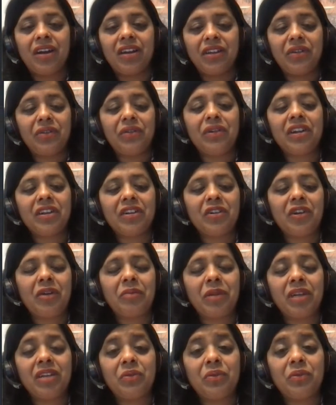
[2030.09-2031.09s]
Unit
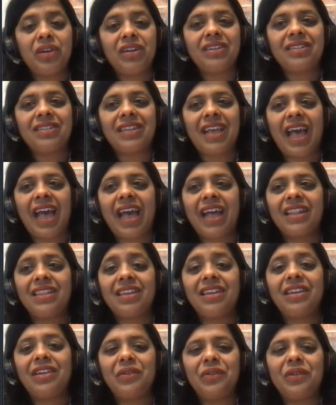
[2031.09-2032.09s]
economic works at
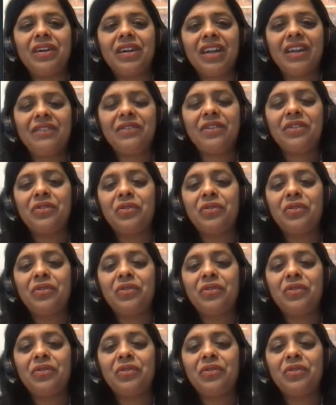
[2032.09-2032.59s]
the unit level.